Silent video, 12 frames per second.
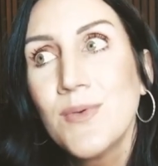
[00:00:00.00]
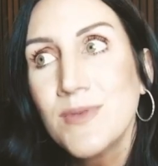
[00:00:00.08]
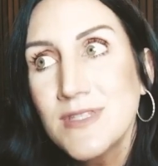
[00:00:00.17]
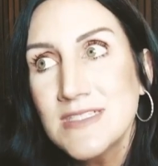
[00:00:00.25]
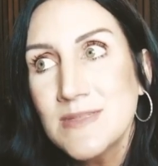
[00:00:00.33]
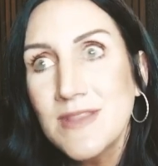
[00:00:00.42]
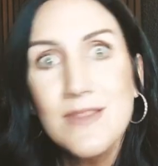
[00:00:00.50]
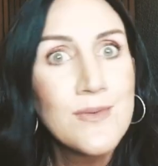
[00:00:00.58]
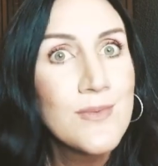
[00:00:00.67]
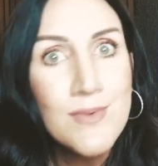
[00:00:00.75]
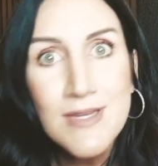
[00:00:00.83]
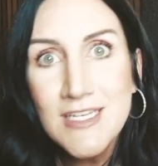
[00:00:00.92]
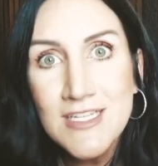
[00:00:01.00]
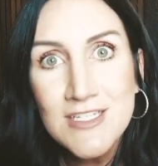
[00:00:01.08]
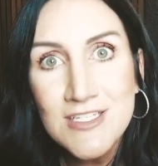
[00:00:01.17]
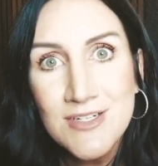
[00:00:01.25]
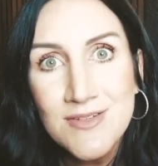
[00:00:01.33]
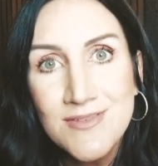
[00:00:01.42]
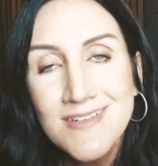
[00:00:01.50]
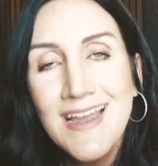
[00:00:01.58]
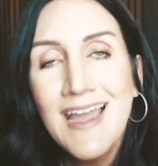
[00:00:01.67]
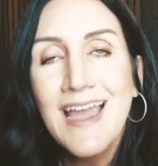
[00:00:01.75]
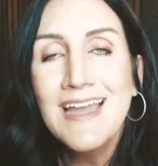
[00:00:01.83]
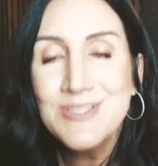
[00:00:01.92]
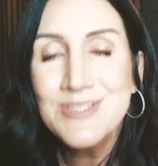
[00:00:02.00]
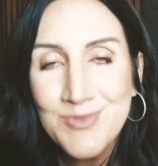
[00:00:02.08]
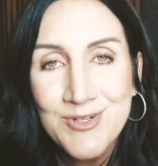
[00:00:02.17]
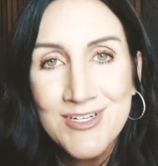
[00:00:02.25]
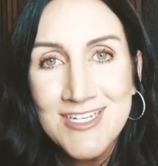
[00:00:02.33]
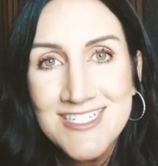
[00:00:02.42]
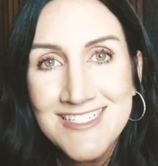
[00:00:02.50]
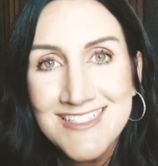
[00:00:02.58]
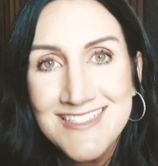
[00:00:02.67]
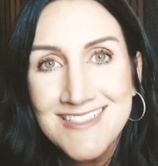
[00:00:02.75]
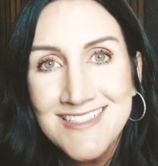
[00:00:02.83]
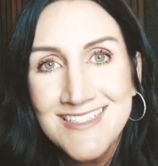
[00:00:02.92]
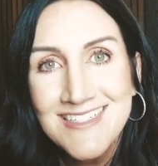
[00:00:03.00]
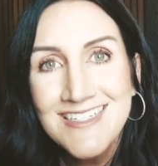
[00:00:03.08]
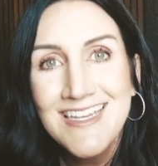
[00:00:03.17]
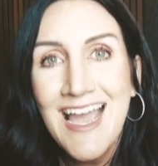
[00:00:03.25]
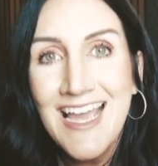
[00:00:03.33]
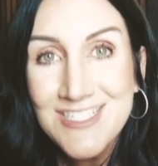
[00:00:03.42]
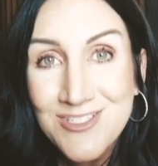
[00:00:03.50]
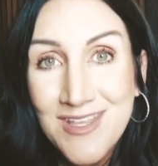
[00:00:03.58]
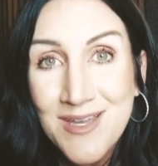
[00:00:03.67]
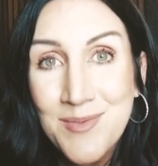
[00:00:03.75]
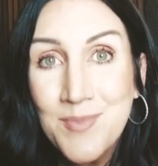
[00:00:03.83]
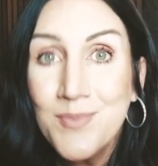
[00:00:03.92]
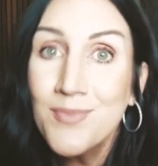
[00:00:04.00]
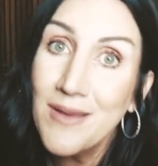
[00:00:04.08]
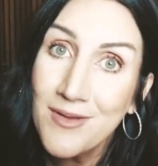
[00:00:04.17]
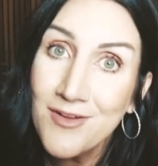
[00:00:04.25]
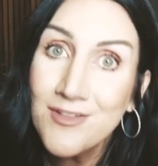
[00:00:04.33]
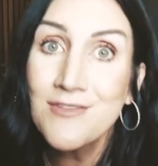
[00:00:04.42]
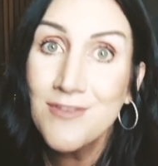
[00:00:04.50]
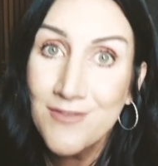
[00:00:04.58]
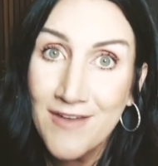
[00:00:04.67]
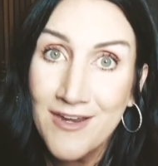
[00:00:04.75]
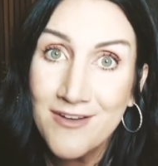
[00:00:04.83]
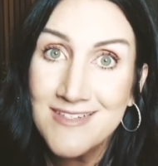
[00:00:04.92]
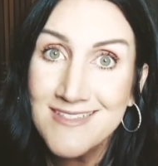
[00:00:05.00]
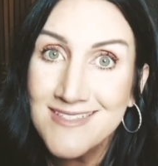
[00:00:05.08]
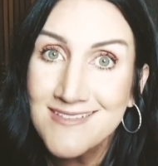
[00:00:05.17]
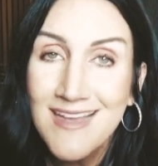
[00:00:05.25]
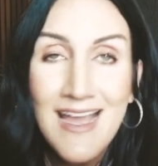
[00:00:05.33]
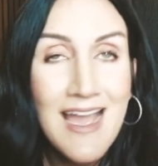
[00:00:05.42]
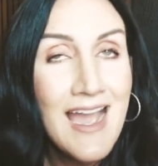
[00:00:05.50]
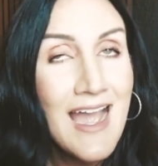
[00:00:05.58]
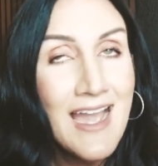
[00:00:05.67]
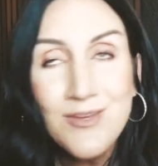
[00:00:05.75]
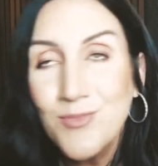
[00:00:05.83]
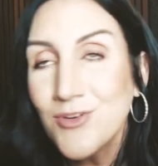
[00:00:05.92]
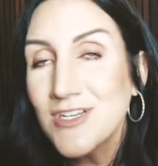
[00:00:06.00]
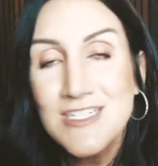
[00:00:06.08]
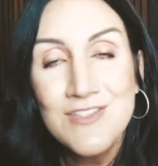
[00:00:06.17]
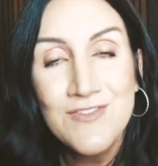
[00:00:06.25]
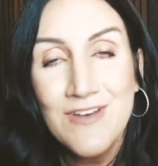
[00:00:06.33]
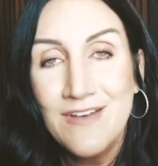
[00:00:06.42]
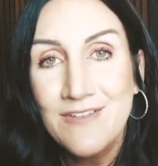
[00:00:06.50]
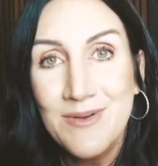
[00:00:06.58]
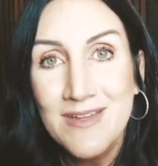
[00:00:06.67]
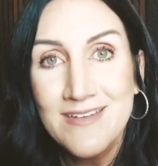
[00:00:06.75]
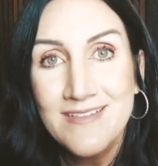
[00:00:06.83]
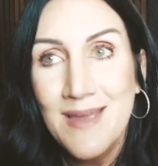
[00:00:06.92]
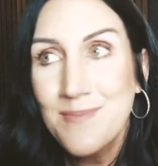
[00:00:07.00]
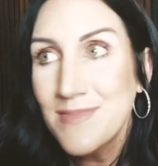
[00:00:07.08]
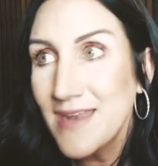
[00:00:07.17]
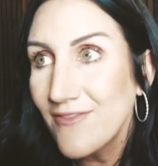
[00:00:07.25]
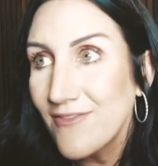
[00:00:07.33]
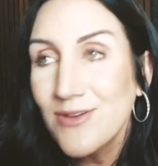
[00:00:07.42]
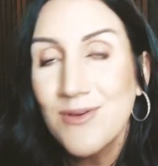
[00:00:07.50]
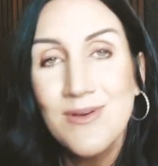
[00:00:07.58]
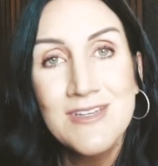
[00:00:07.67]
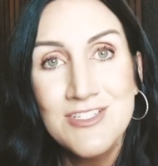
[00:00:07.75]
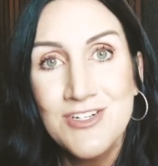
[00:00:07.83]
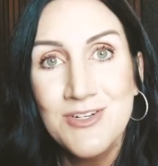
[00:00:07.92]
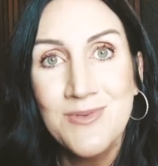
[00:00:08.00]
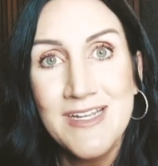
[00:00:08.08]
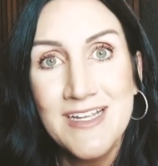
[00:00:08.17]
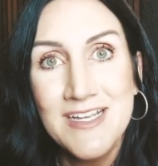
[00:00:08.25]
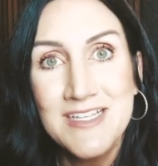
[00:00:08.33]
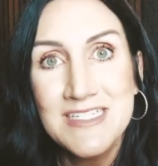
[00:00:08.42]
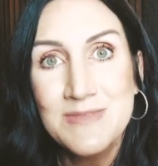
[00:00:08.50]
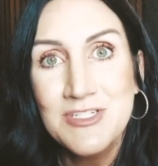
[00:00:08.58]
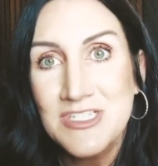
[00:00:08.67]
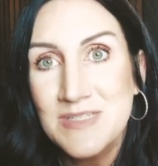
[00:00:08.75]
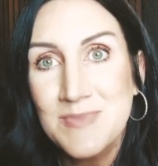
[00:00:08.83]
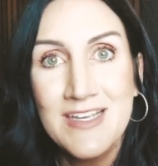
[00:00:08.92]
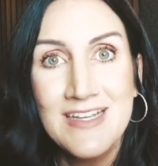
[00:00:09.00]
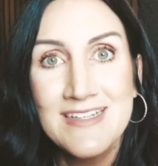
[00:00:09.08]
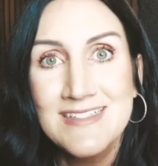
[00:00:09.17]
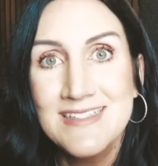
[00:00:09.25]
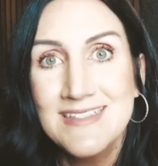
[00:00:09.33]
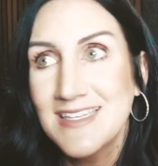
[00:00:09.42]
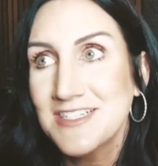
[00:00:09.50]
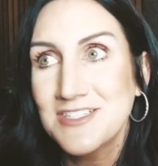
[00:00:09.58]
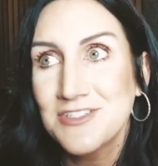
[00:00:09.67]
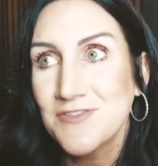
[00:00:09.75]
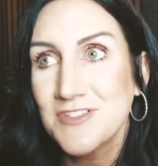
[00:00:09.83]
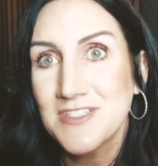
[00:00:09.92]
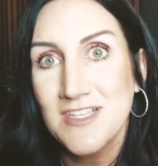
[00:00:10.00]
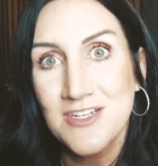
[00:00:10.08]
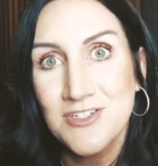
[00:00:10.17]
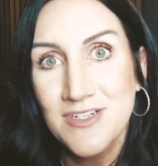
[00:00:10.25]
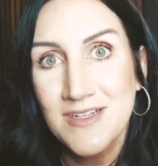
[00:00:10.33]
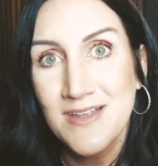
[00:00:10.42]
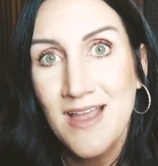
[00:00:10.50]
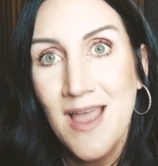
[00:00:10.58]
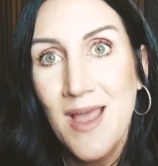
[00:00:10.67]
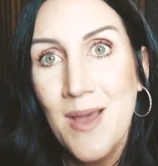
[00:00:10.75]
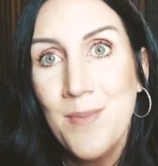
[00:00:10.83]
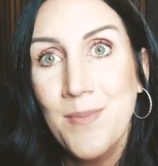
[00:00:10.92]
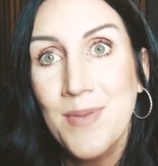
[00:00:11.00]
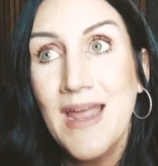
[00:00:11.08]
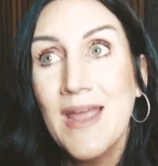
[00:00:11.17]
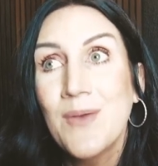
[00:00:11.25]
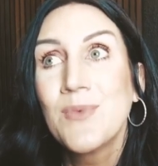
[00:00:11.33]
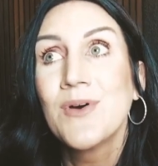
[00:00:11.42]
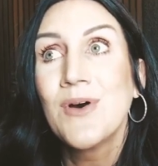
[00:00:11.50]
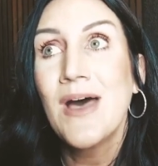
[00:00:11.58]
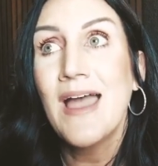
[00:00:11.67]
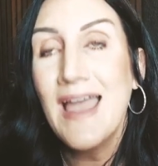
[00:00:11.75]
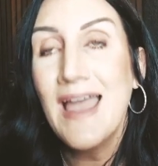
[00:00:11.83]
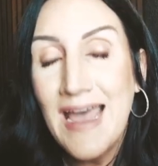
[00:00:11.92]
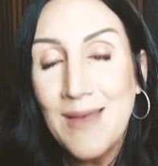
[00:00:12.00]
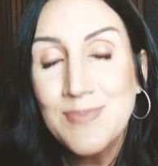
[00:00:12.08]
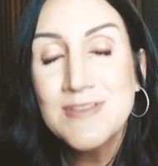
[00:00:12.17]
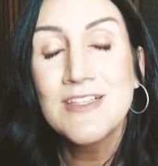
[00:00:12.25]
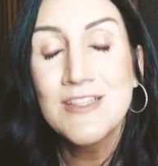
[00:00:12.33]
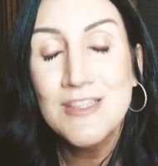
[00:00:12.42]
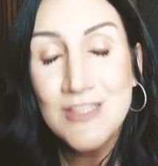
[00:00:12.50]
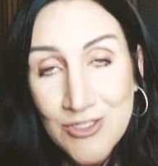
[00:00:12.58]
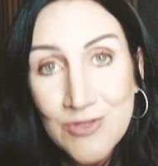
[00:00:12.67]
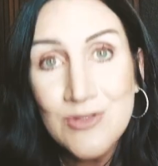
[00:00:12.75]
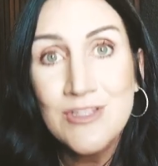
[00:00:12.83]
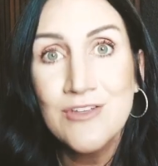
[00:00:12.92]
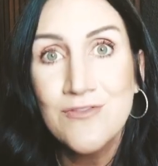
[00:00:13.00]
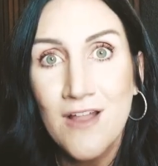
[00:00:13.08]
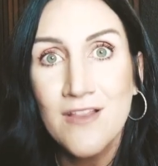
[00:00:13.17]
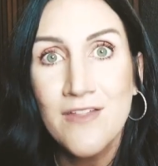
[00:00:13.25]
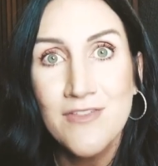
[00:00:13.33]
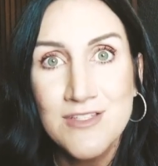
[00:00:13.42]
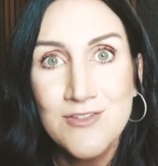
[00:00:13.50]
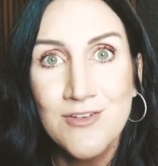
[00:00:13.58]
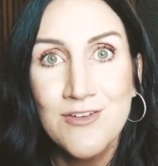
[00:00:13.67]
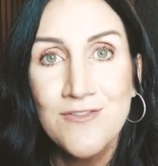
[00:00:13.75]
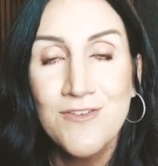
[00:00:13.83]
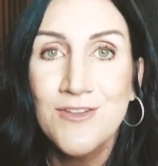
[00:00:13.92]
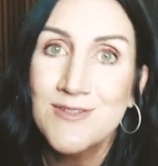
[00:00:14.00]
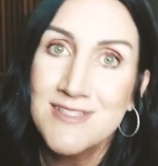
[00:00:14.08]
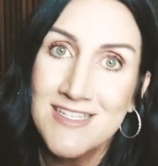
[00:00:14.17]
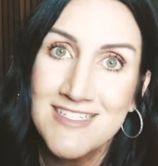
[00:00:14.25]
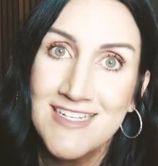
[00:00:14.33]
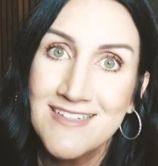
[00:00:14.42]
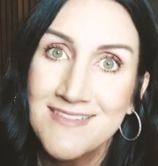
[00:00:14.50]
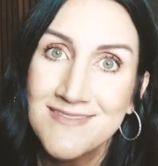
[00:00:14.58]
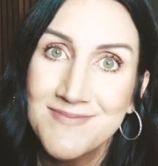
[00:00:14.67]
Elizabeth, what do? I do mortgages. I do them primarily for veterans. I do mortgages for everyone. I'm never going to turn away a customer just because they didn't serve this country. But I will absolutely fall on the sword for those that did.